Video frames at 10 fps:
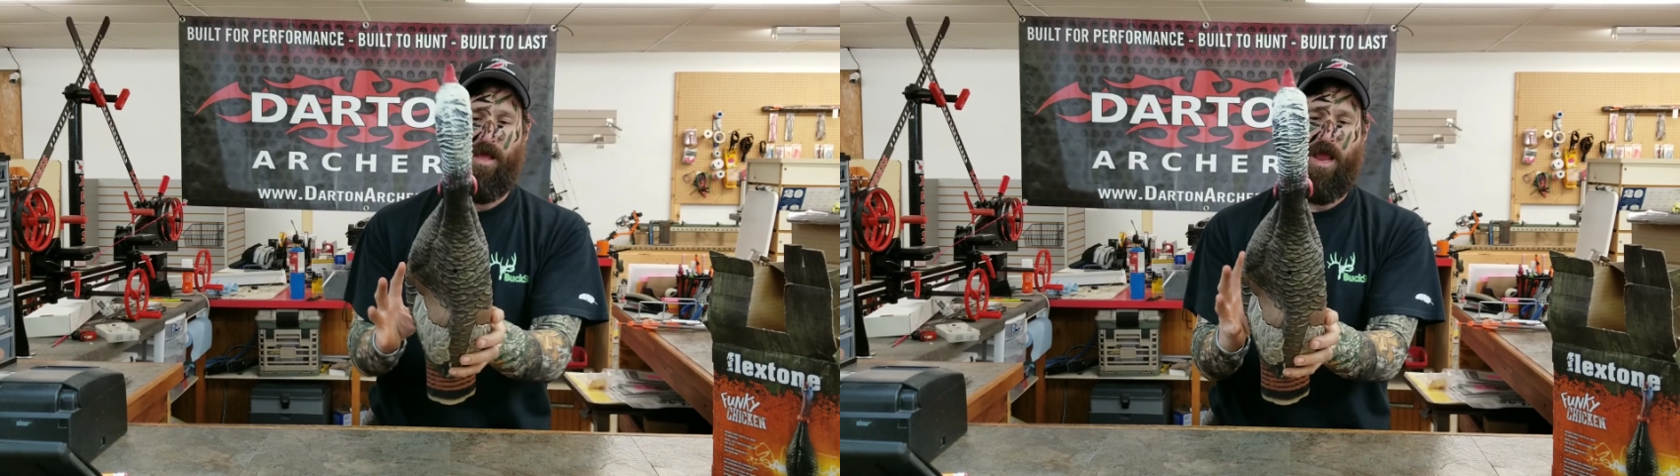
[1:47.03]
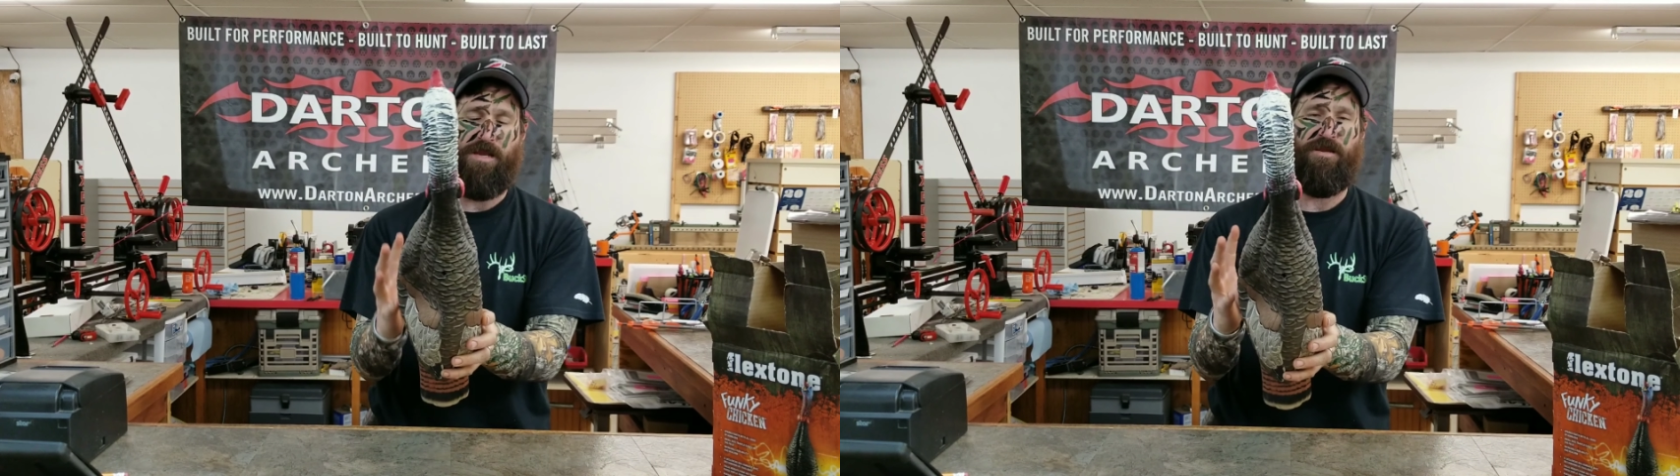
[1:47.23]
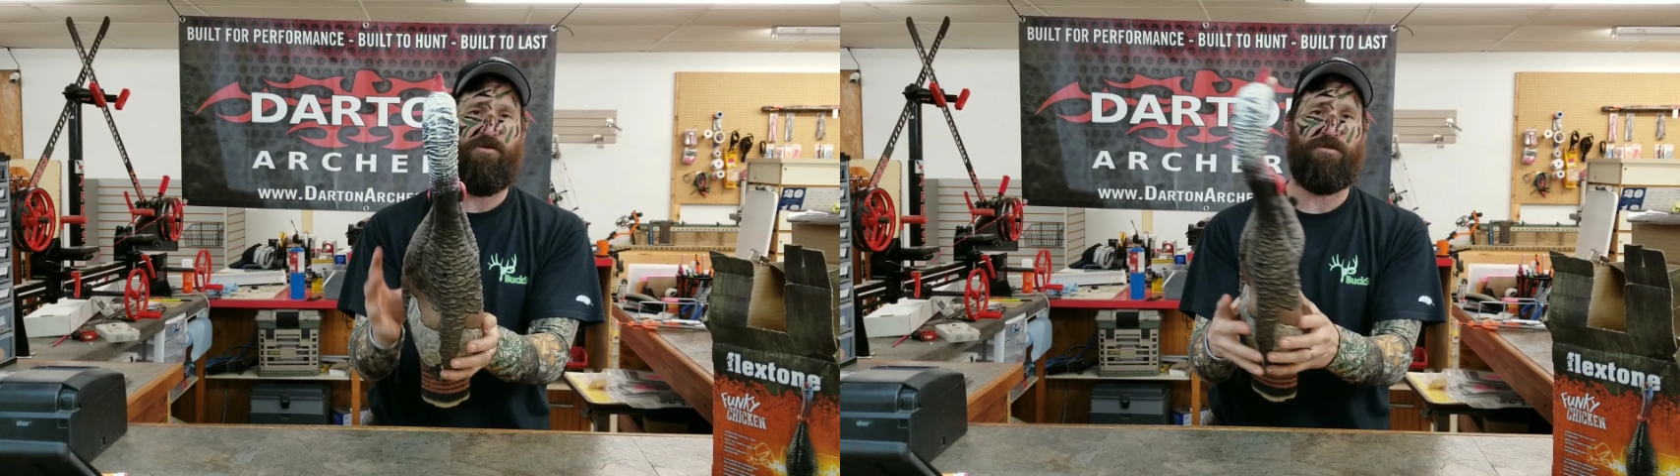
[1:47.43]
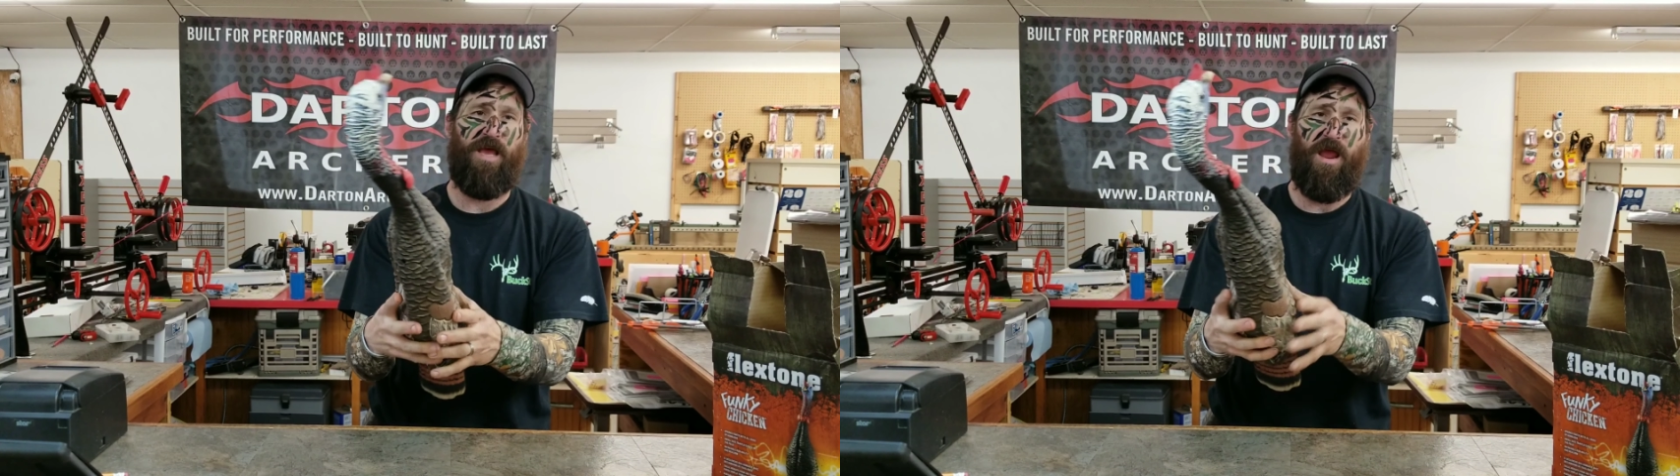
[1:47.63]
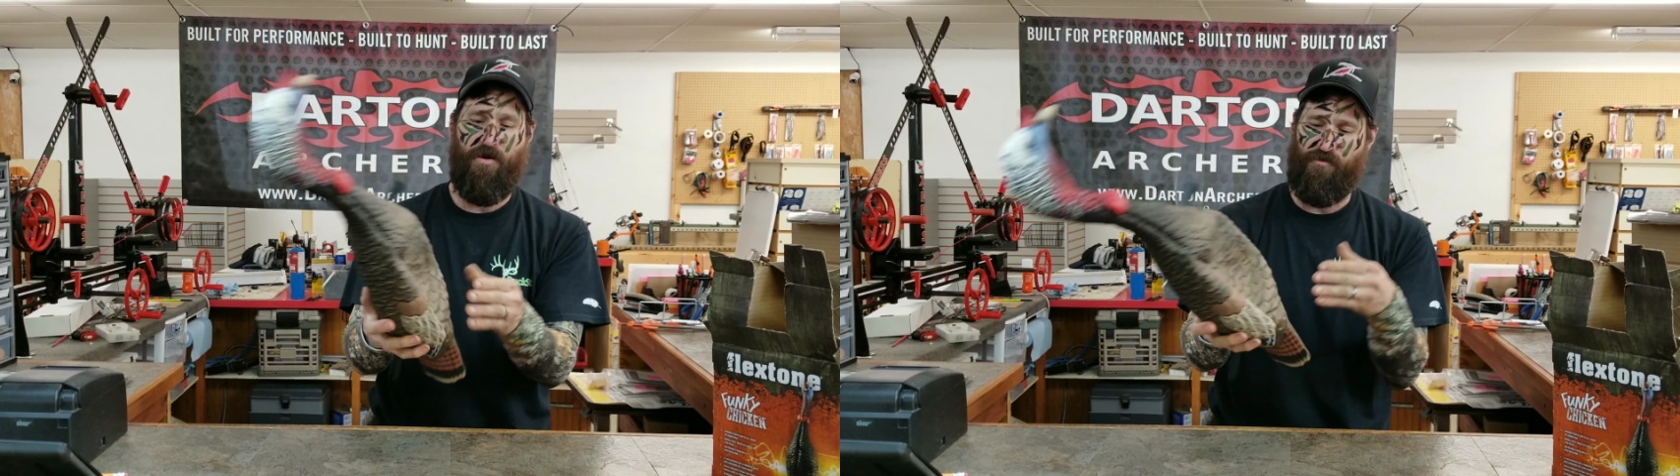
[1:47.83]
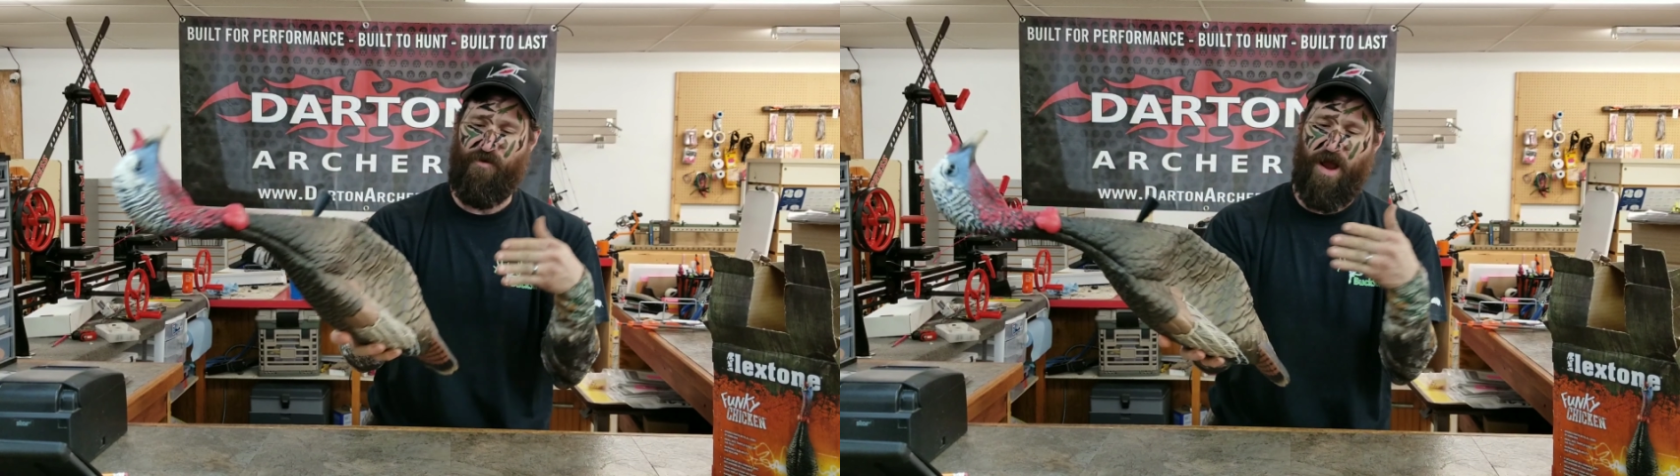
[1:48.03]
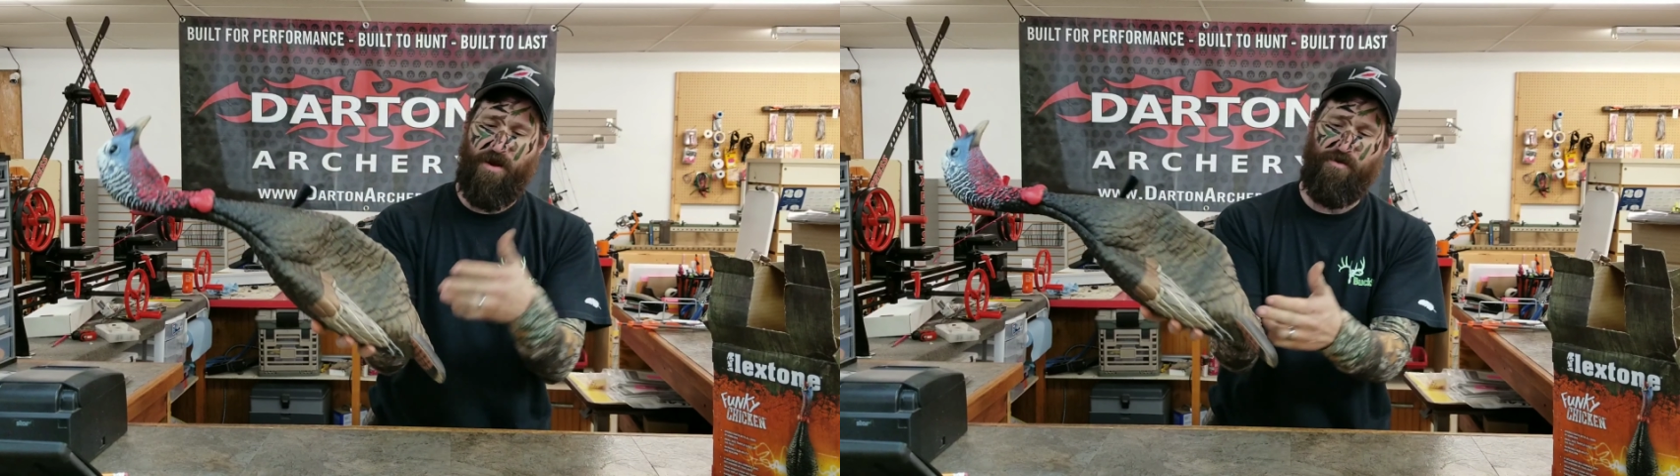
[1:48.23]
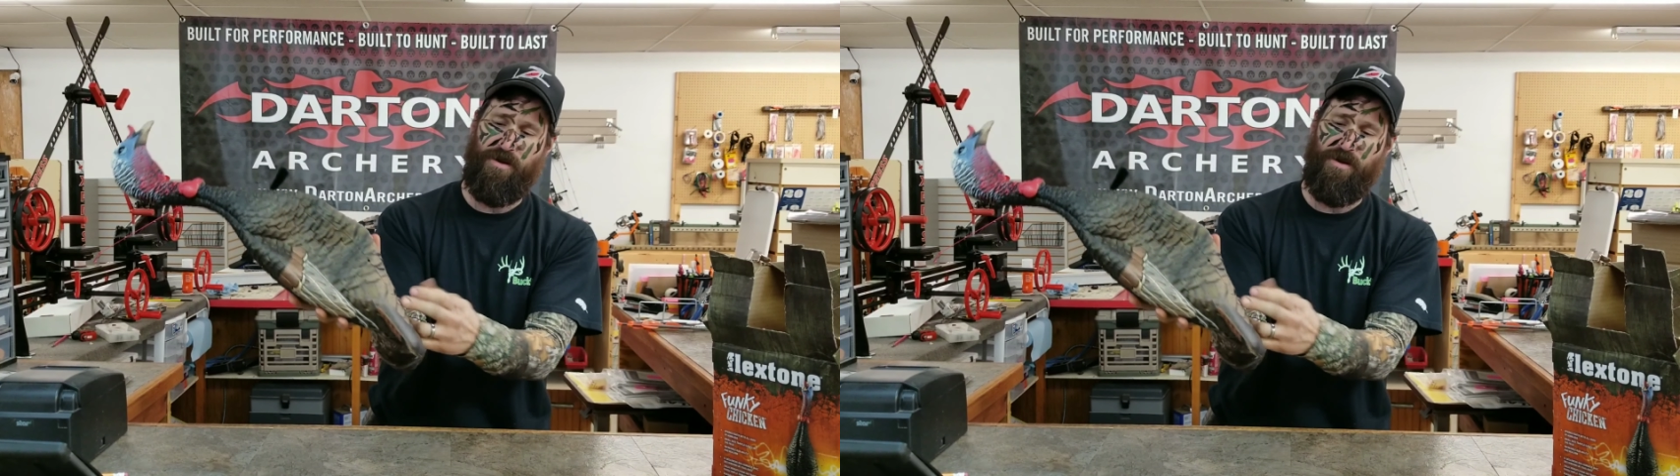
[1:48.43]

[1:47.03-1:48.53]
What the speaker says: And you use a hair dryer and you